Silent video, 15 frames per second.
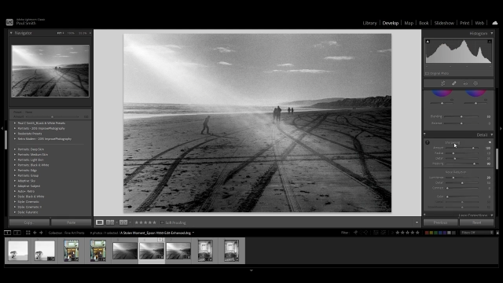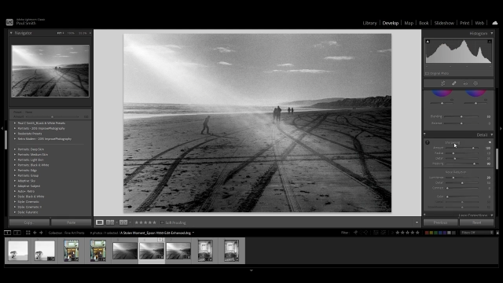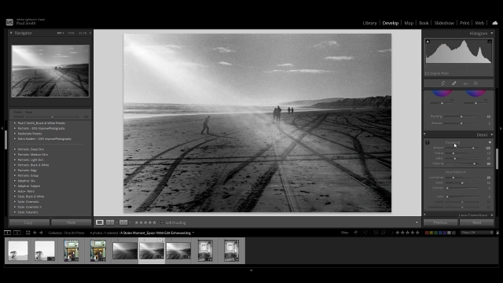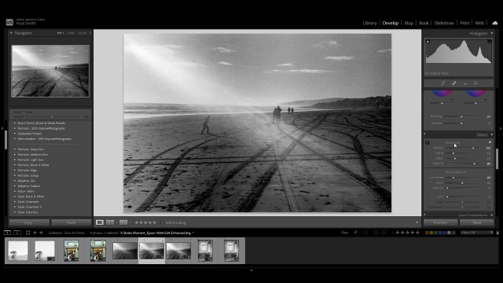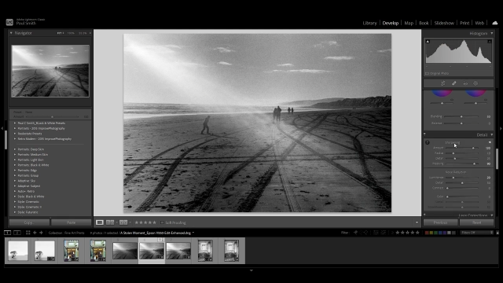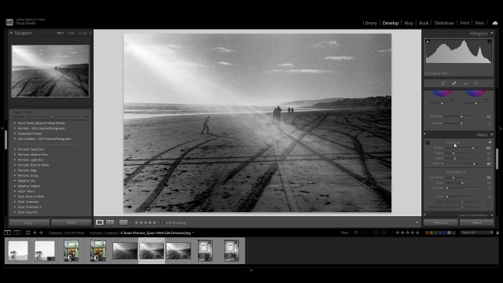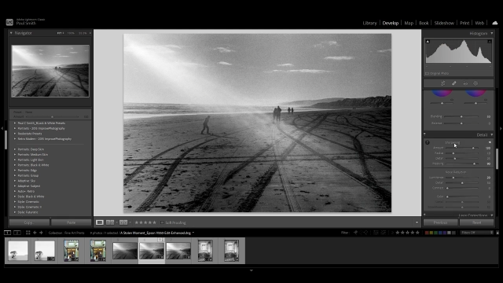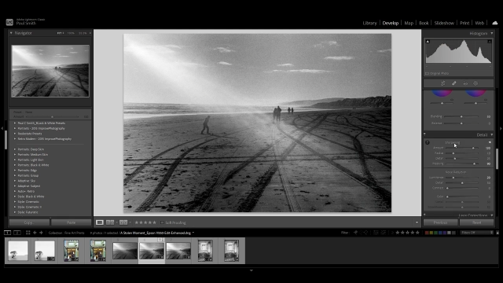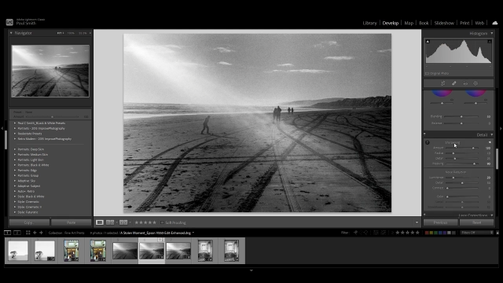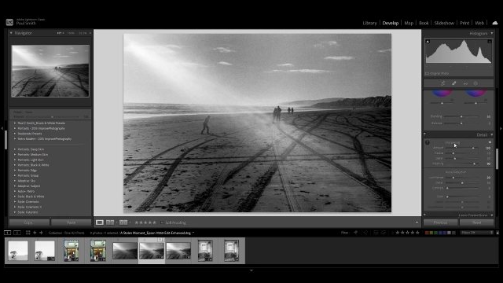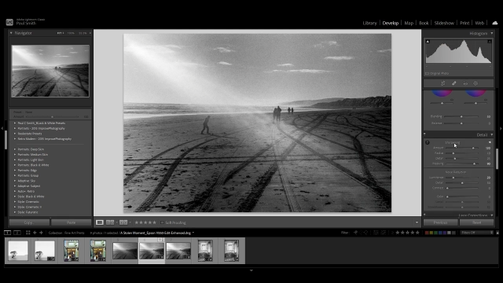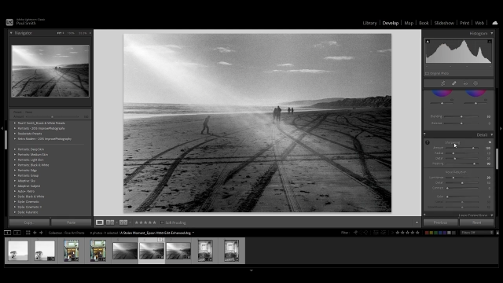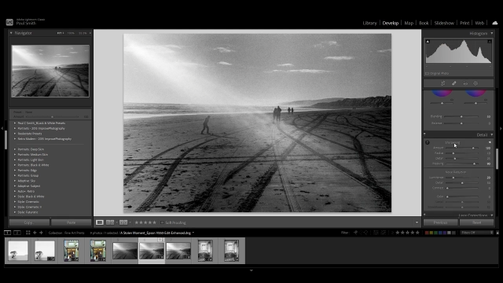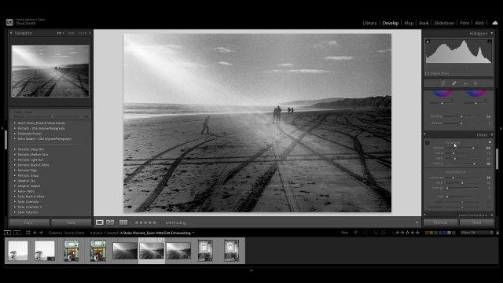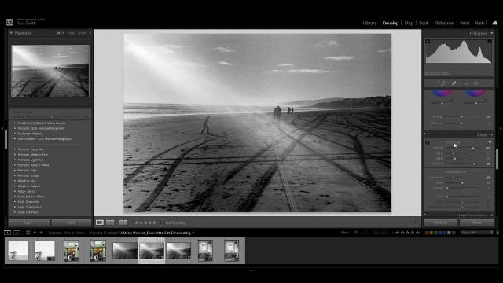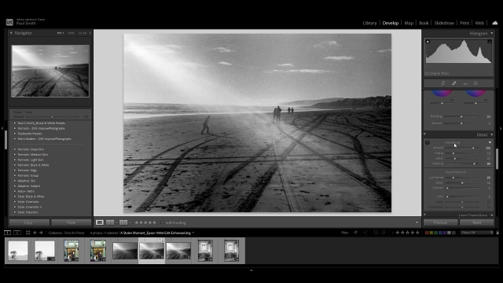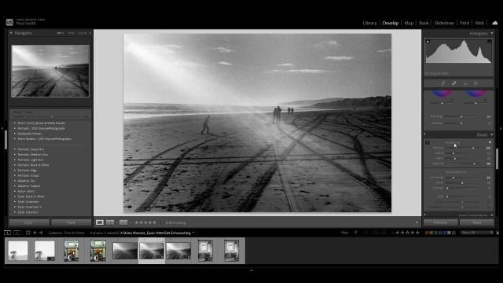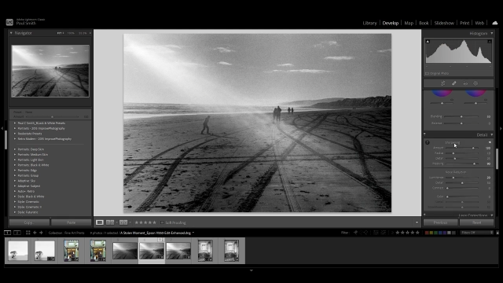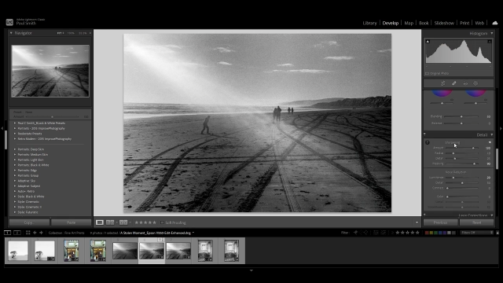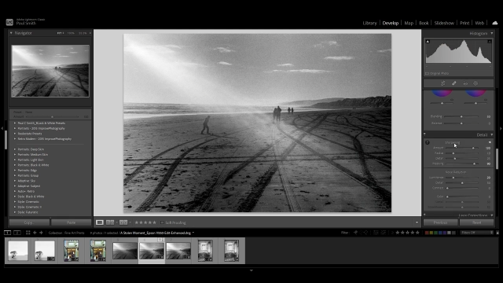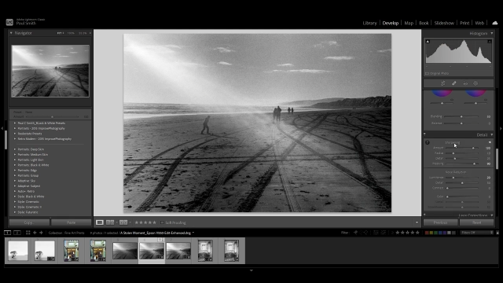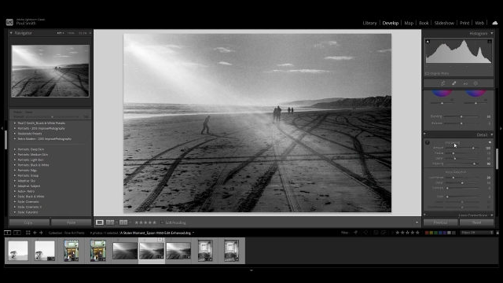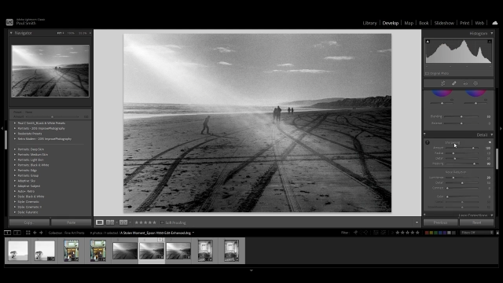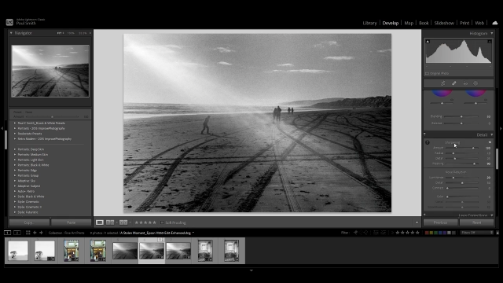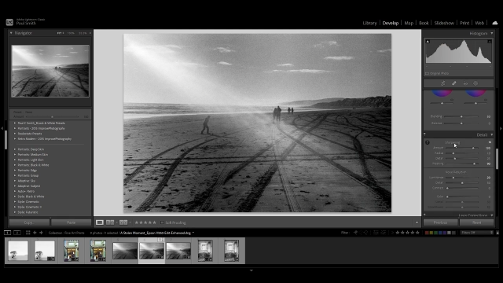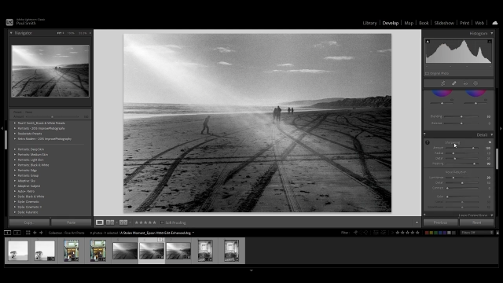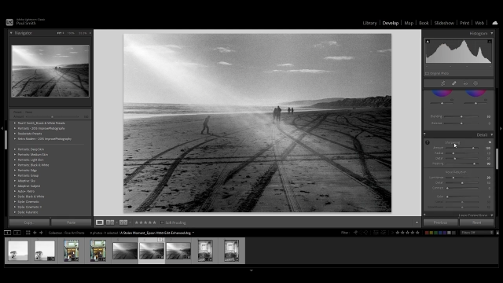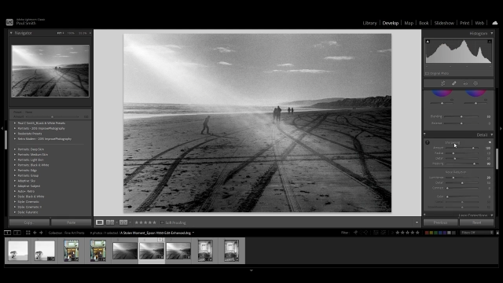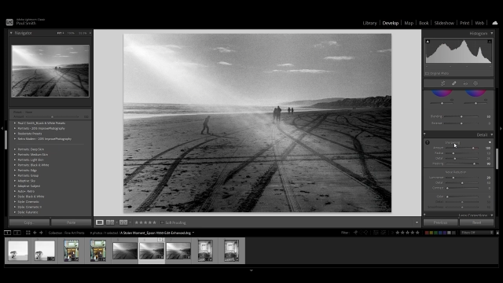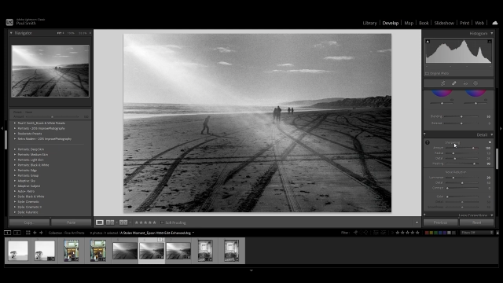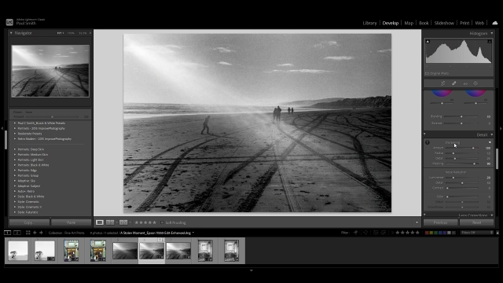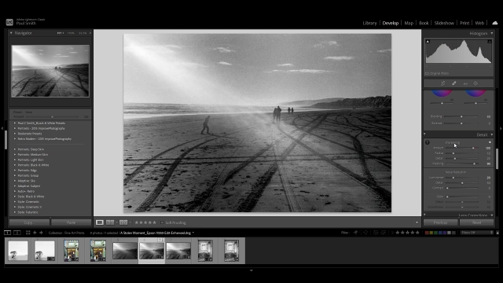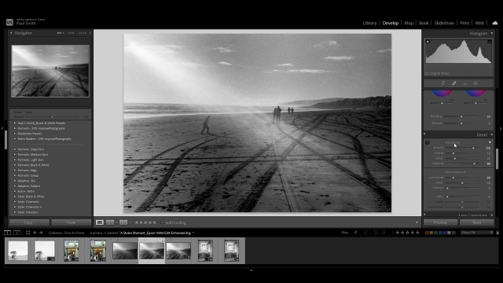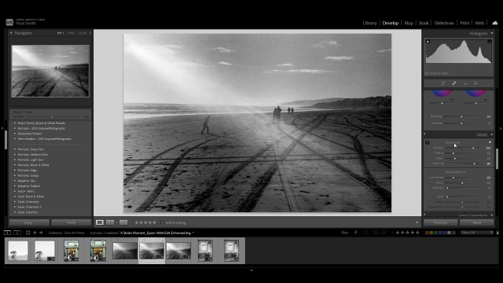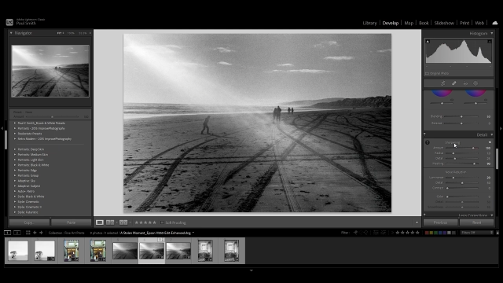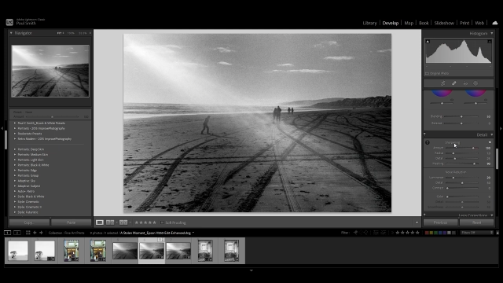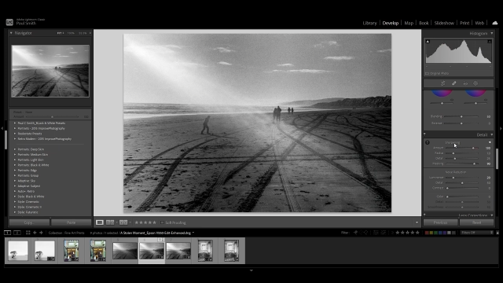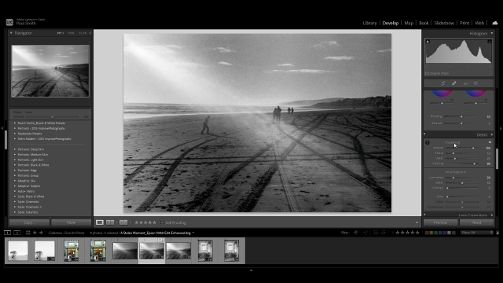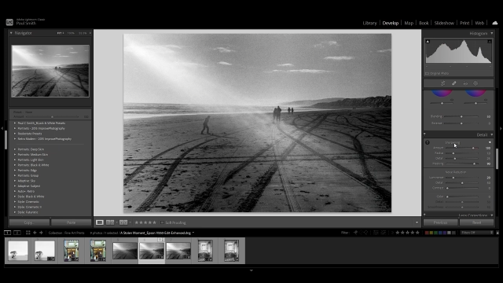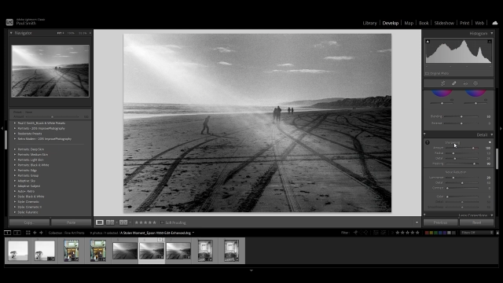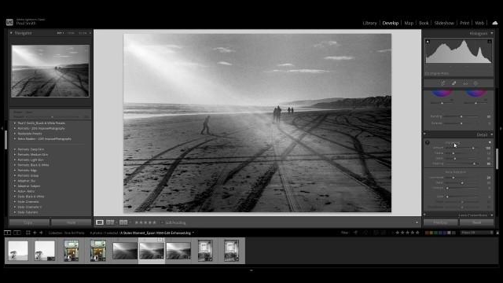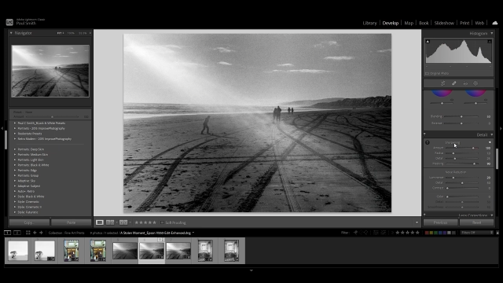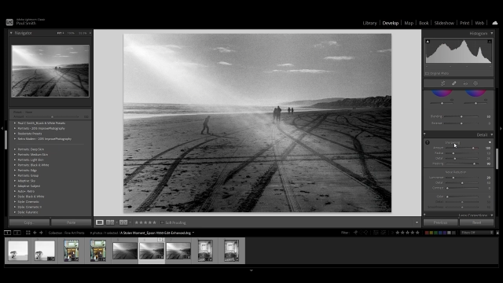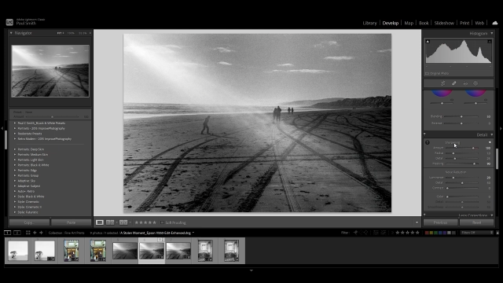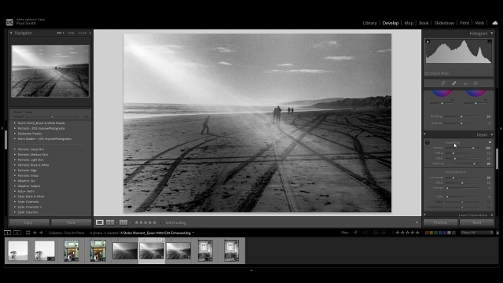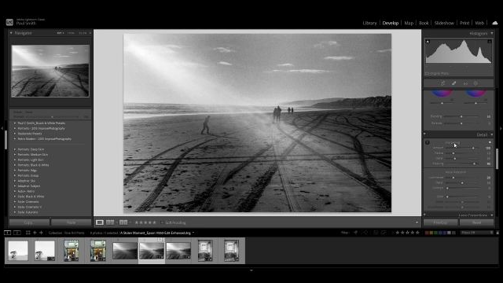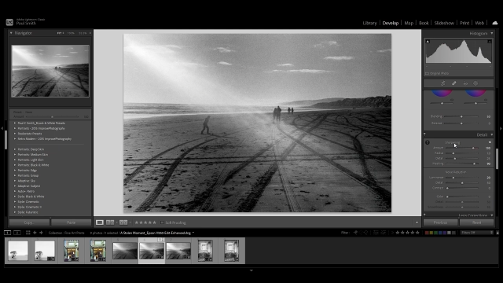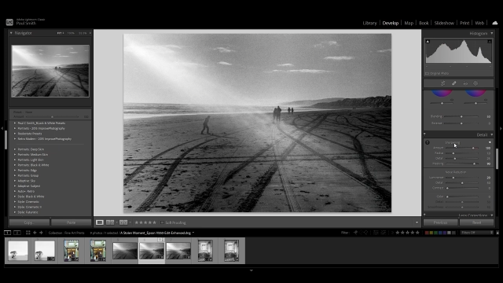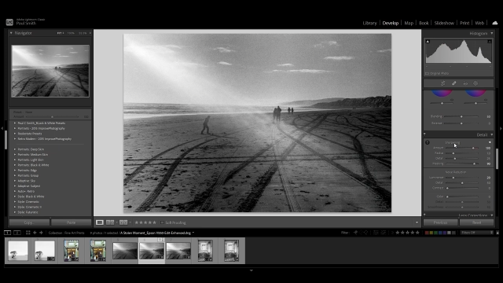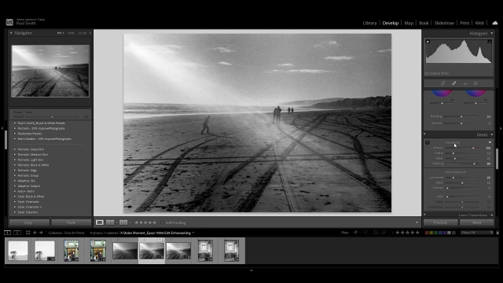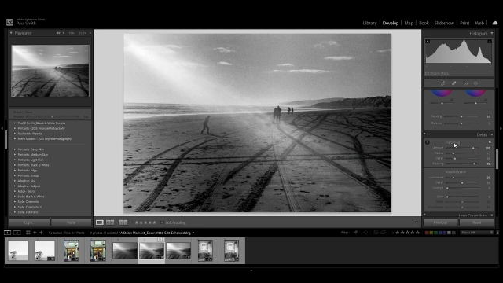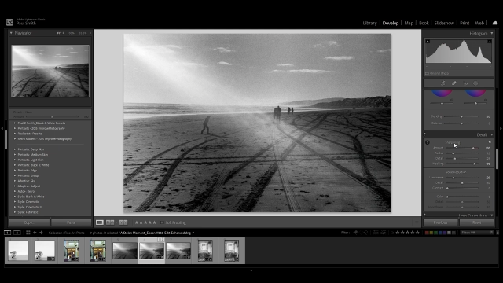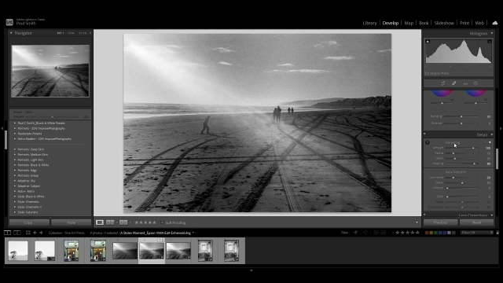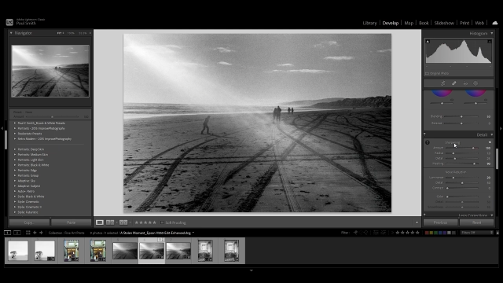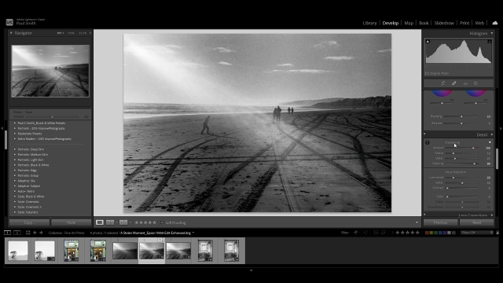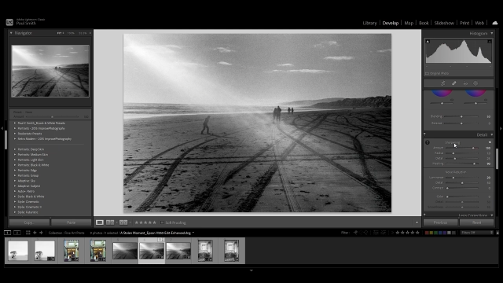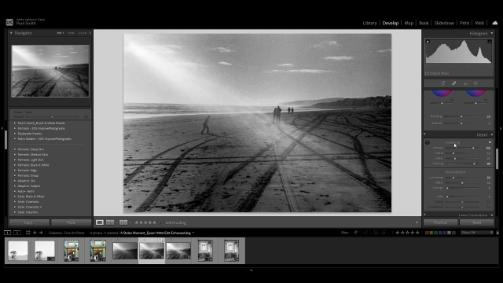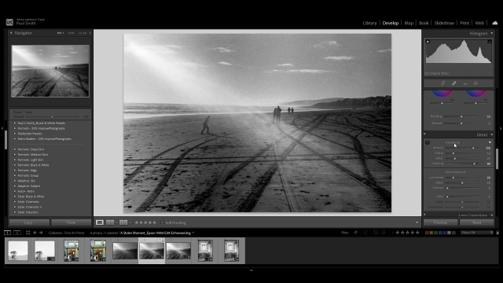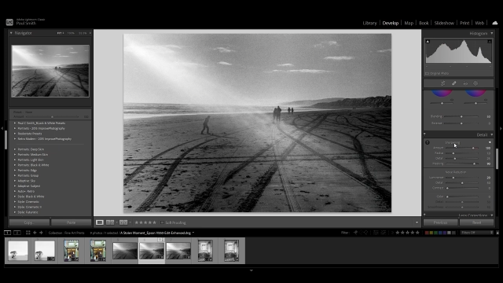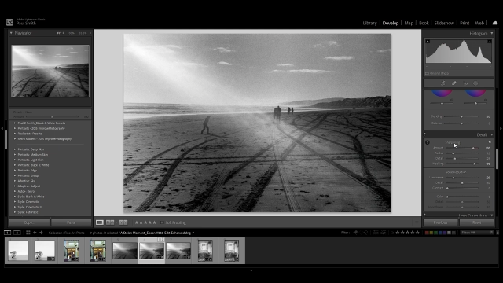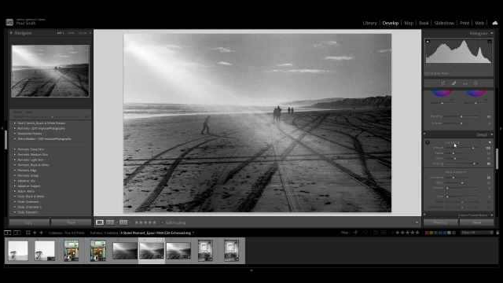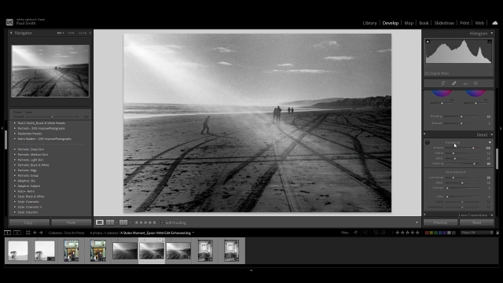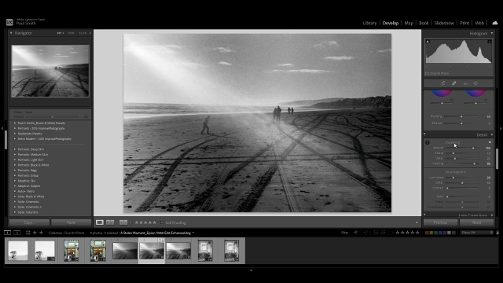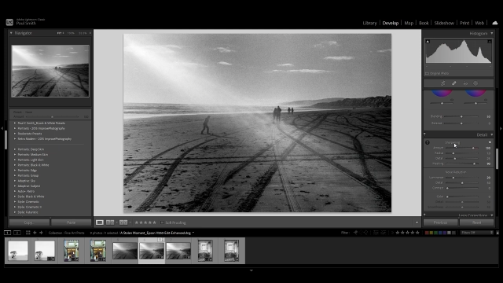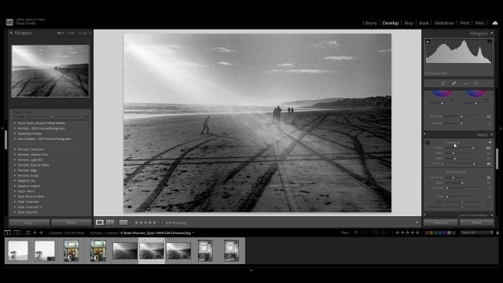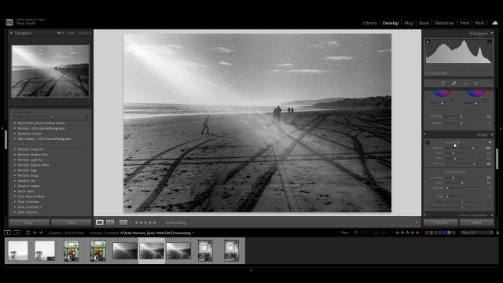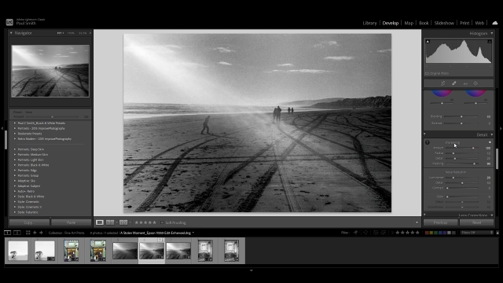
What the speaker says: Nobody's mouth can be seen.